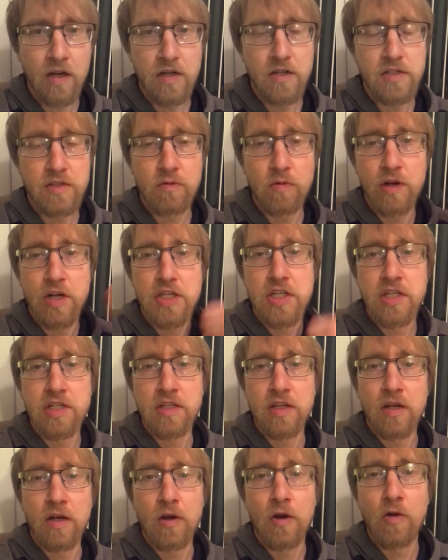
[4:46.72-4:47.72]
switch.
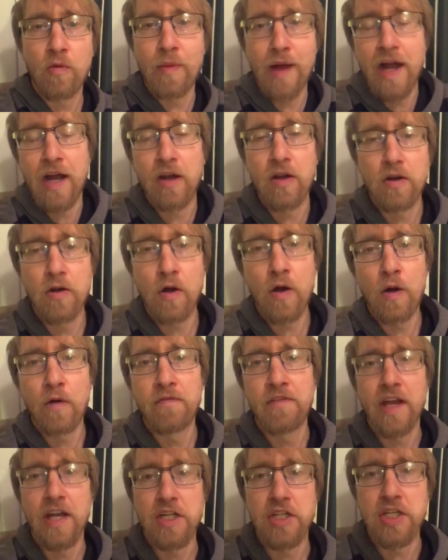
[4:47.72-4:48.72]
He's gonna go back on all
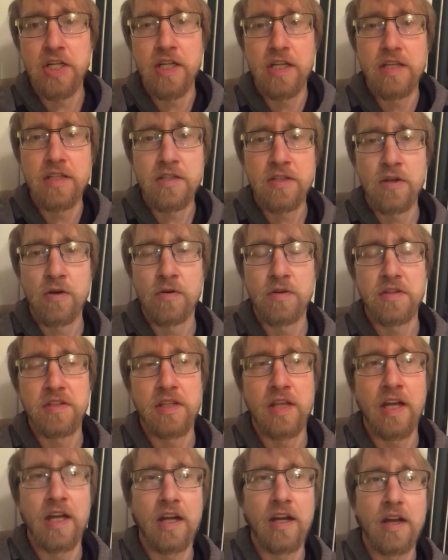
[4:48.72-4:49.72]
of that shit. So
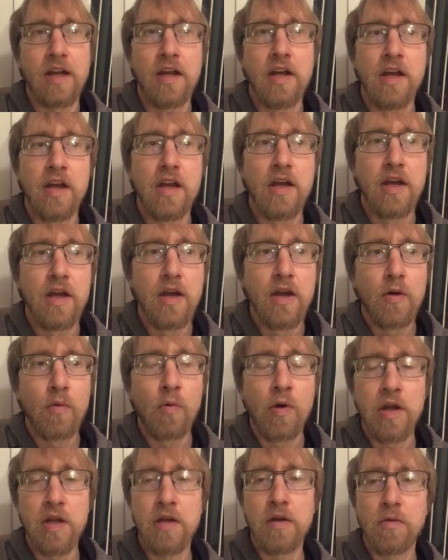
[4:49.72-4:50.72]
it's like,
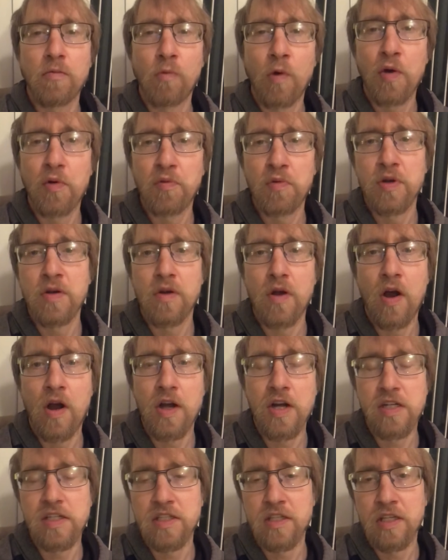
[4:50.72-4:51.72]
what would
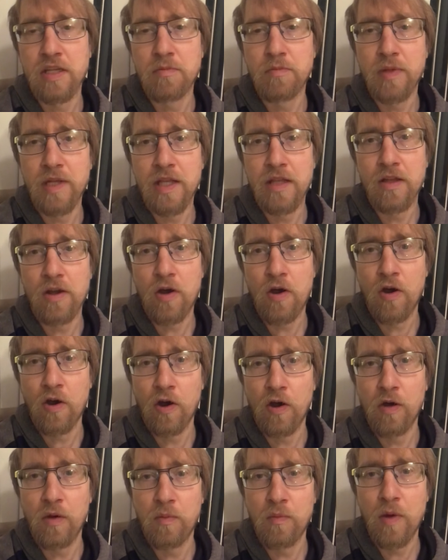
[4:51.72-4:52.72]
honestly be the
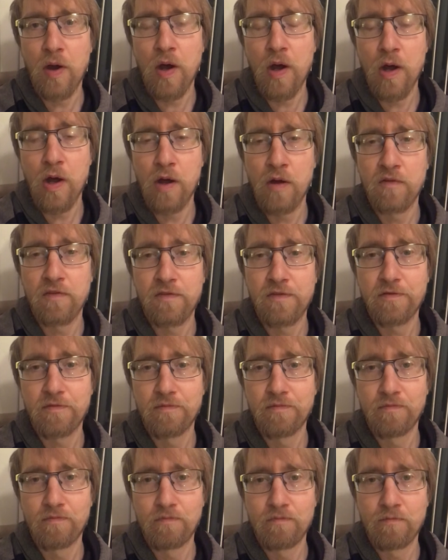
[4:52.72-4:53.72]
harm of
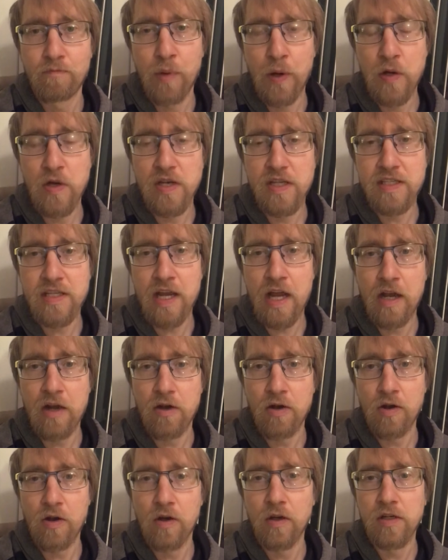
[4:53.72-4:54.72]
Bernie
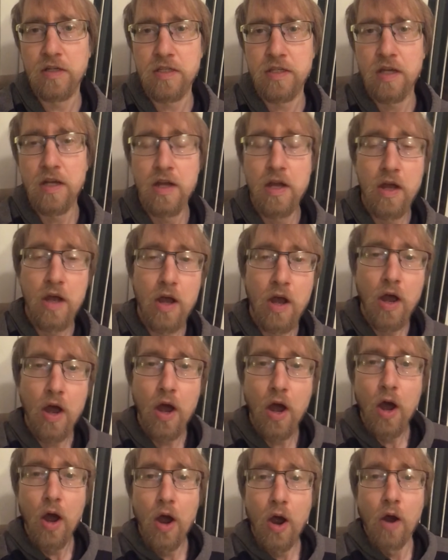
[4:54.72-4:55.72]
Sanders
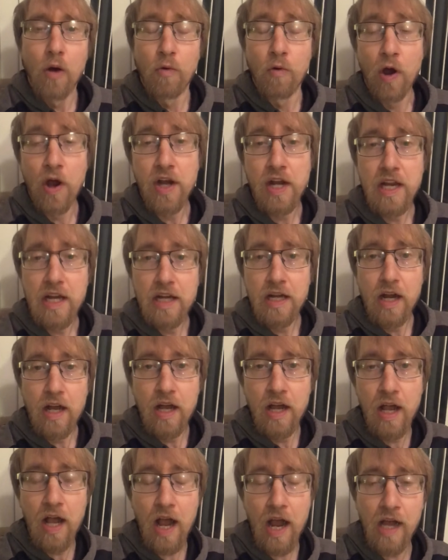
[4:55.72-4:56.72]
running
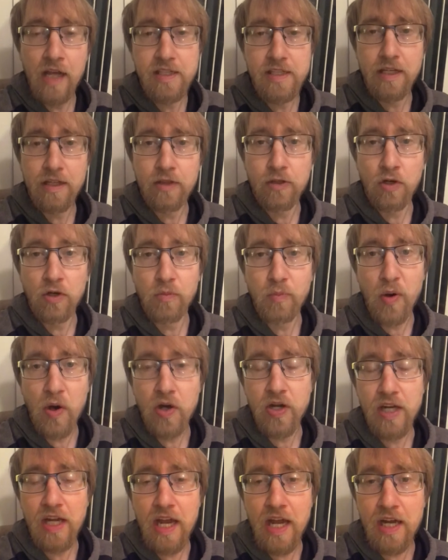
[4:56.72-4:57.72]
as a third
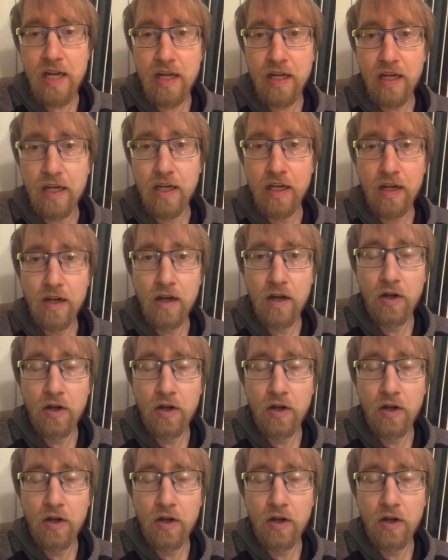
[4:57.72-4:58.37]
party candidate?